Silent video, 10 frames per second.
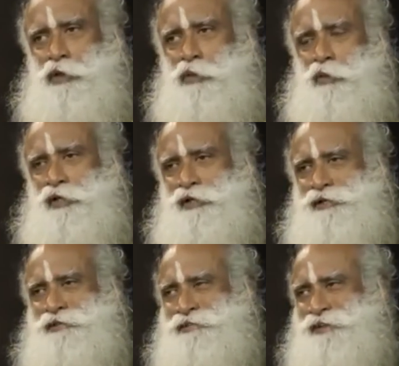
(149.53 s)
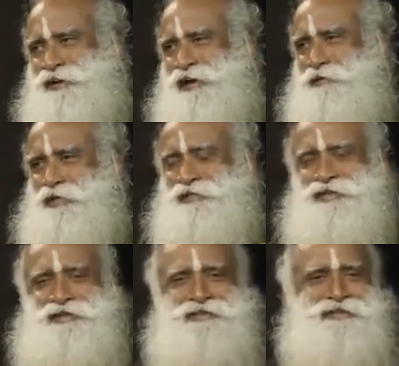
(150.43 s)
One thing is, I must
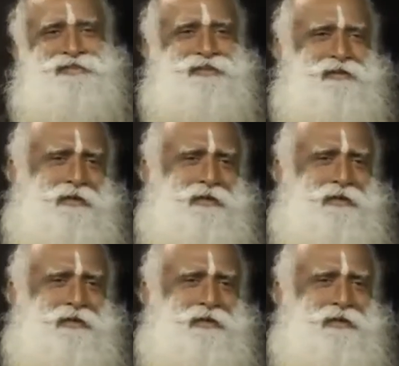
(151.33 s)
say this,